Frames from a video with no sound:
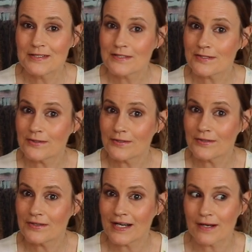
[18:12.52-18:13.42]

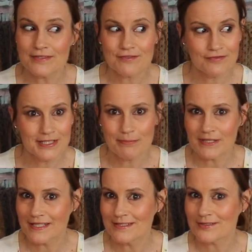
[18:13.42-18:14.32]
So I was really
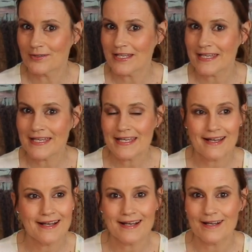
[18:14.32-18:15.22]
pleased. So A,
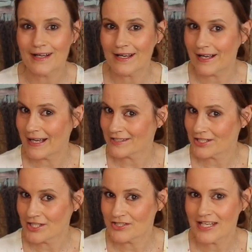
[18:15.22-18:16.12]
I
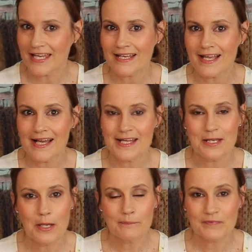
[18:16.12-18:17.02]
changed the
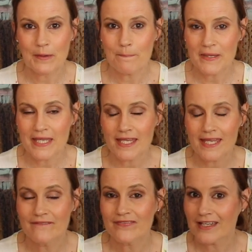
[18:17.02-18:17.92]
neckline,
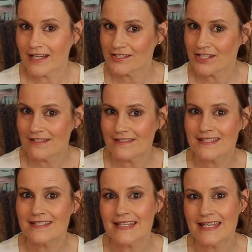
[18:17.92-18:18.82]
B, I changed
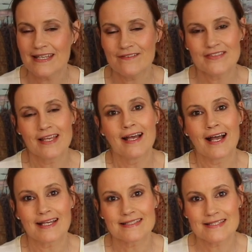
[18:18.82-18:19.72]
the sleeves,
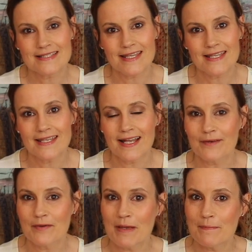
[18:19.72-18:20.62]
and C,
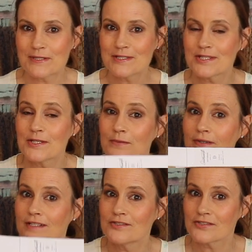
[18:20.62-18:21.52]
I remembered
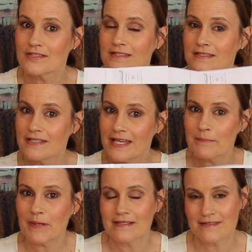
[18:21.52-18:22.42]
to adjust the
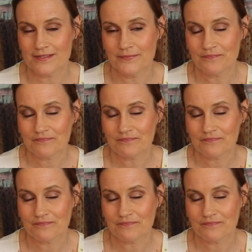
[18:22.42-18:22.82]
neckband.